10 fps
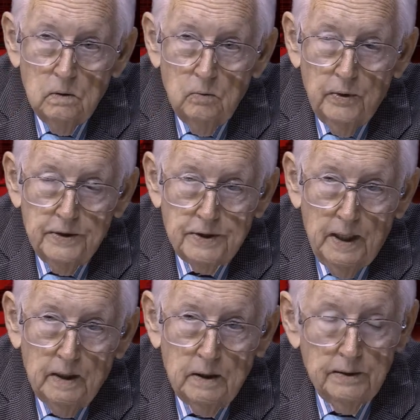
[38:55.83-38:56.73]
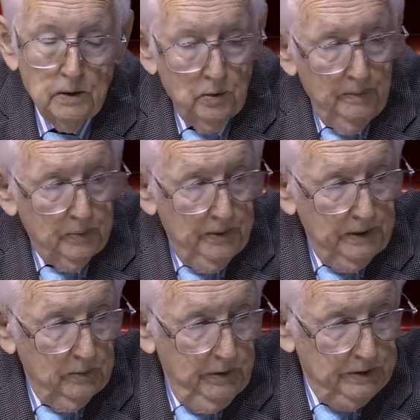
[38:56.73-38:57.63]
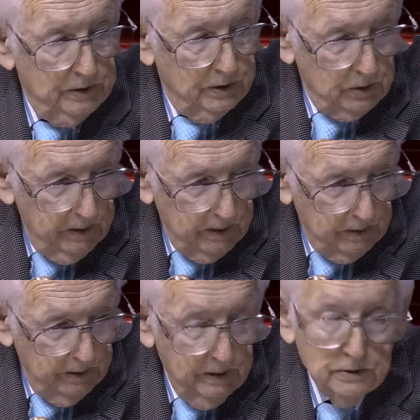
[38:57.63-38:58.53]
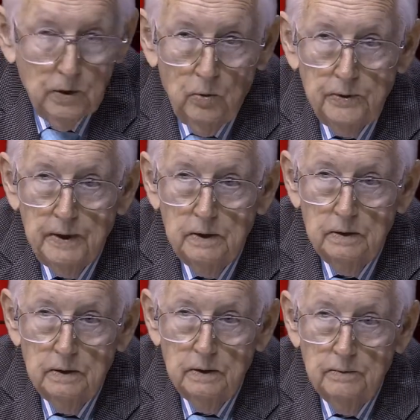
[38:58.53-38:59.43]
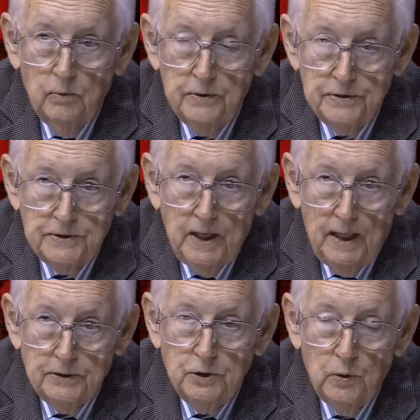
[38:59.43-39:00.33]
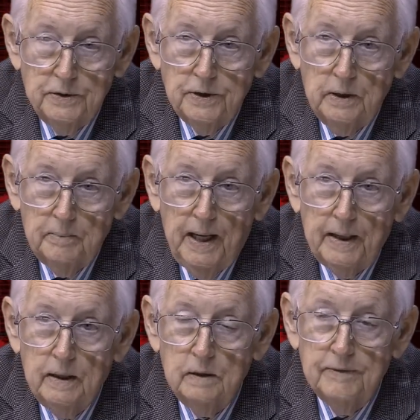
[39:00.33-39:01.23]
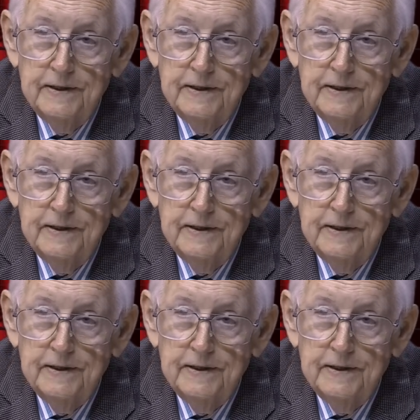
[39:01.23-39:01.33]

with his hand on the grip where he can reach the trigger. He is holding the where the stock joins on the back end of